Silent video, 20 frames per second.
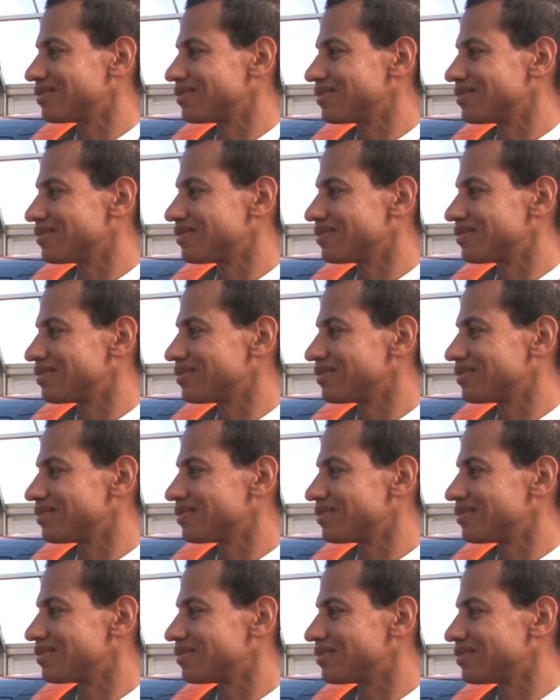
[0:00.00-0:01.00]

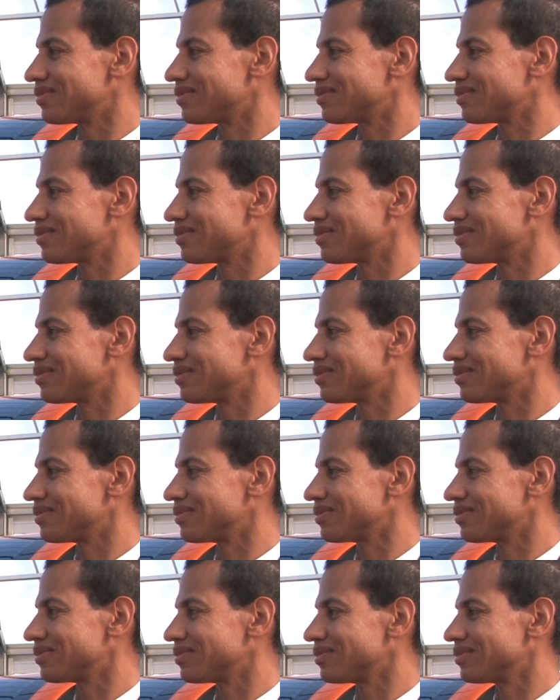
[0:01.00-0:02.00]

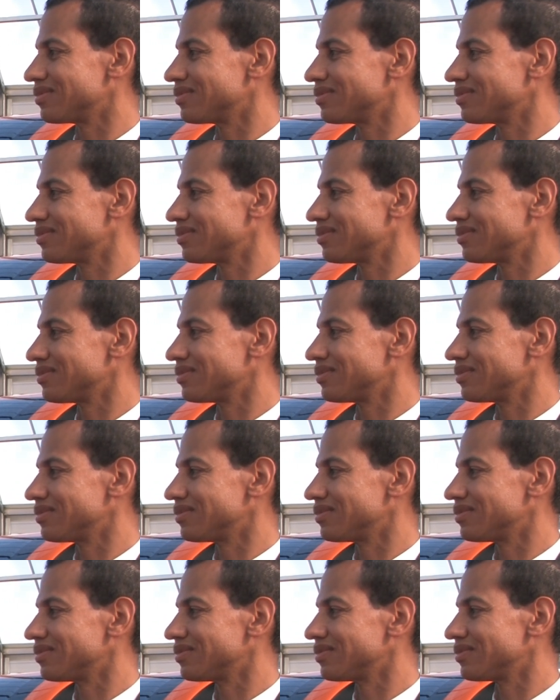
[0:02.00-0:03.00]

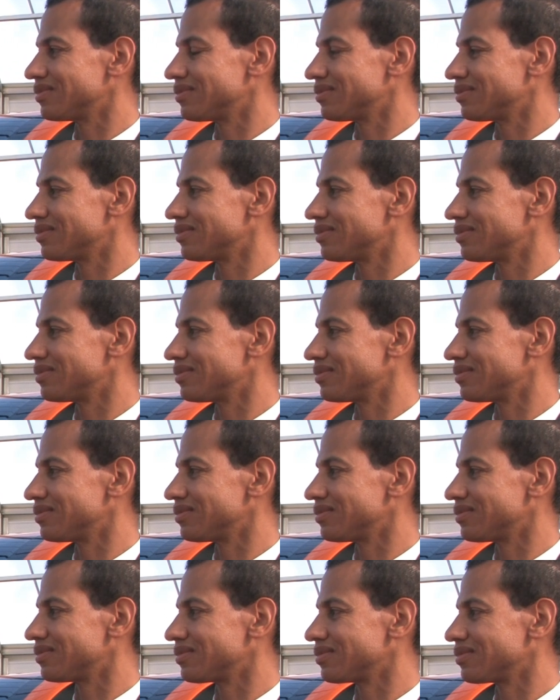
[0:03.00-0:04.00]

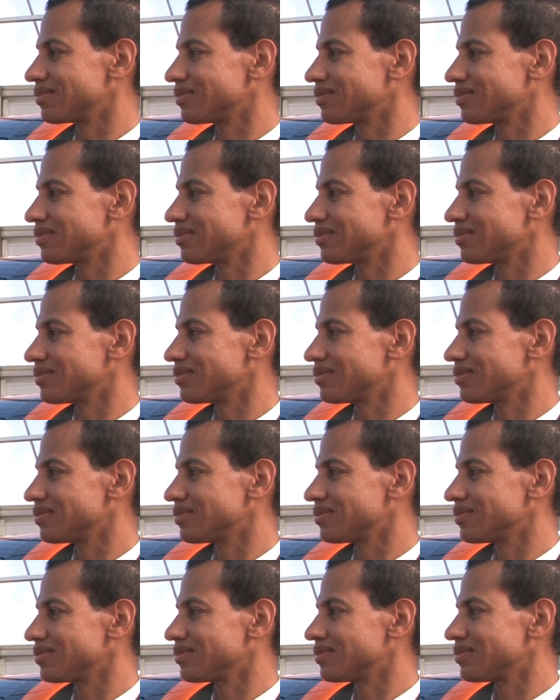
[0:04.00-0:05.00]

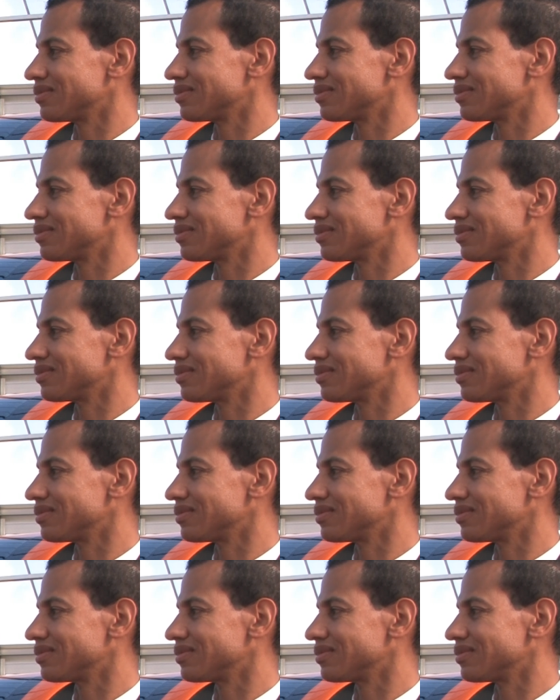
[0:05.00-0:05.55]
[no speech]